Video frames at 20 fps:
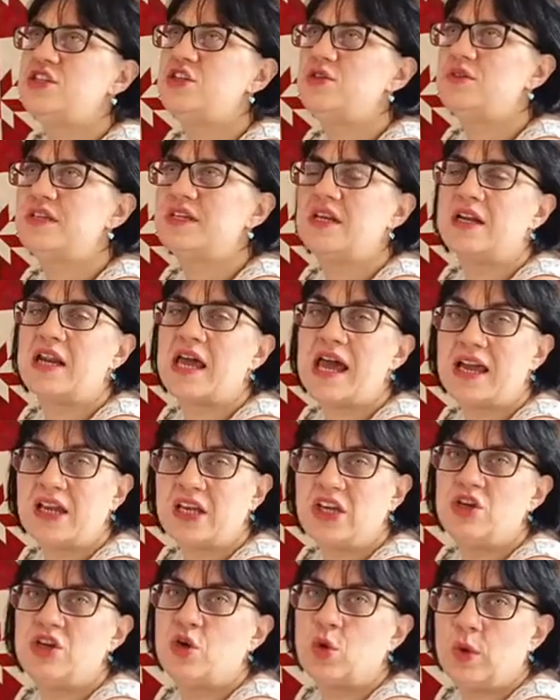this using an
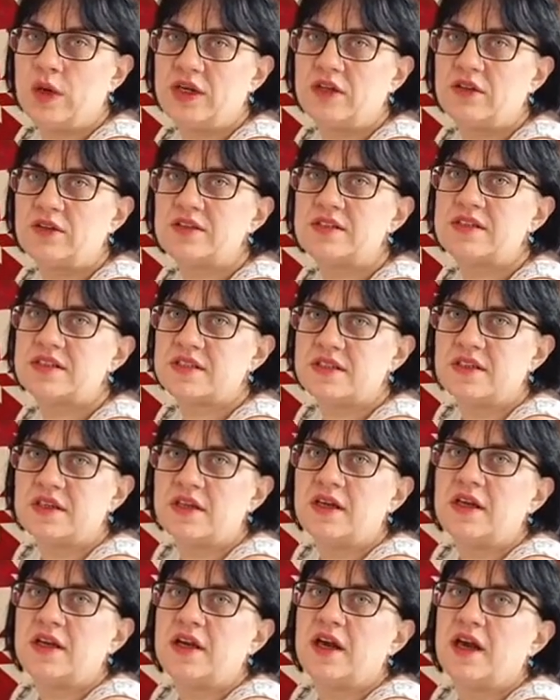AccuQuilt. quilt.
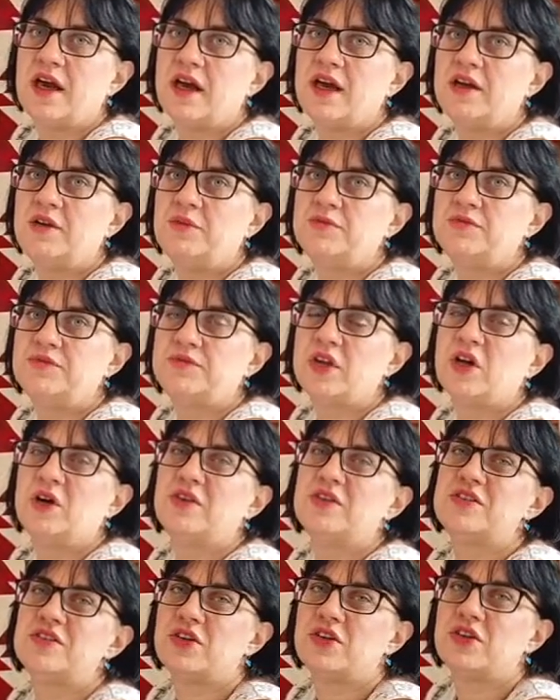Um,
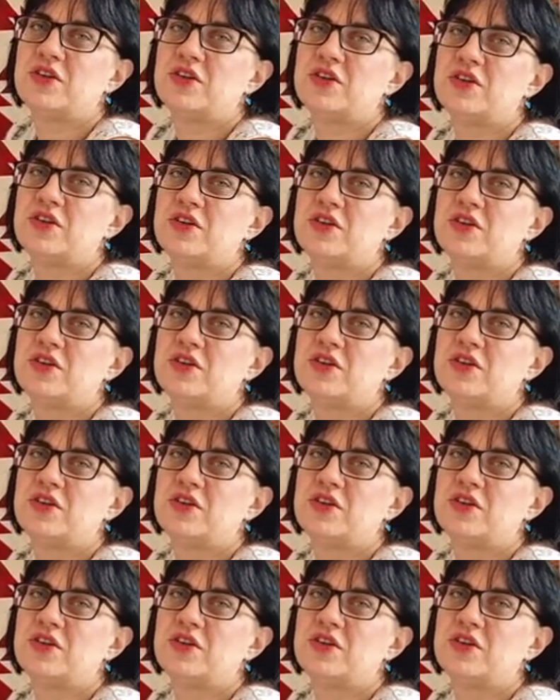oh, sorry, I think